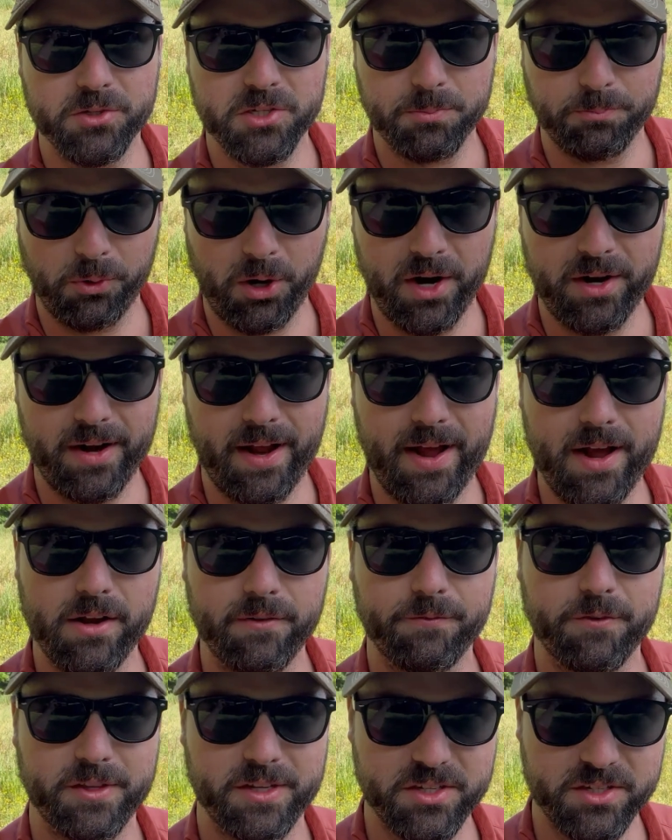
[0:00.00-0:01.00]
sprayed out
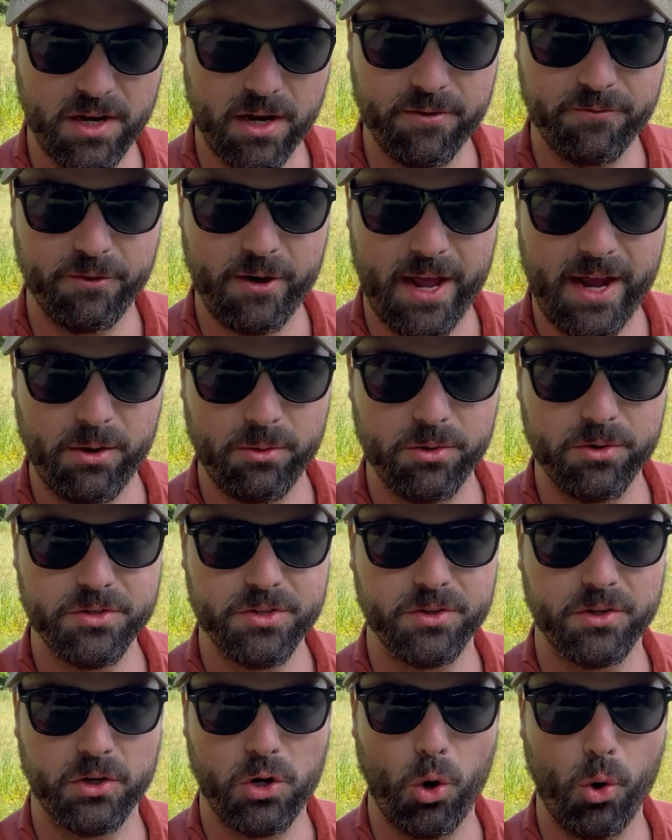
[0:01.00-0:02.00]
for the sunflowers
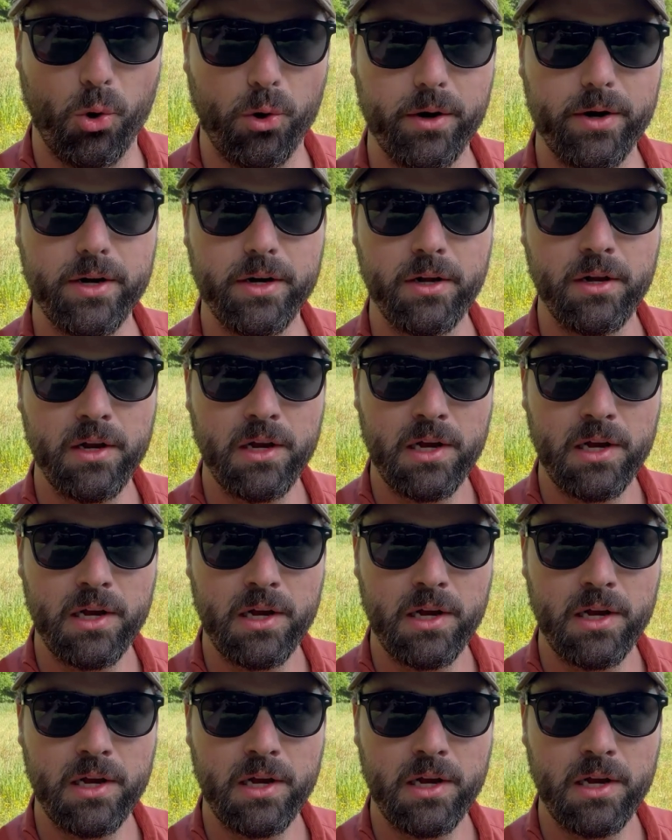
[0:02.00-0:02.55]
and the corn.